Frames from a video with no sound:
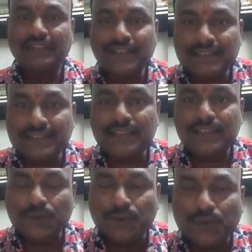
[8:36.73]
This
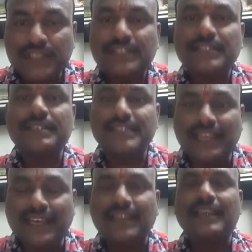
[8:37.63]
tourist
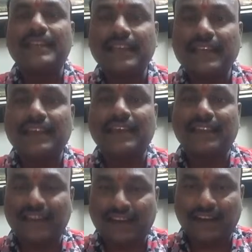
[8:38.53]
generating
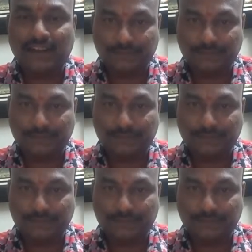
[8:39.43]
area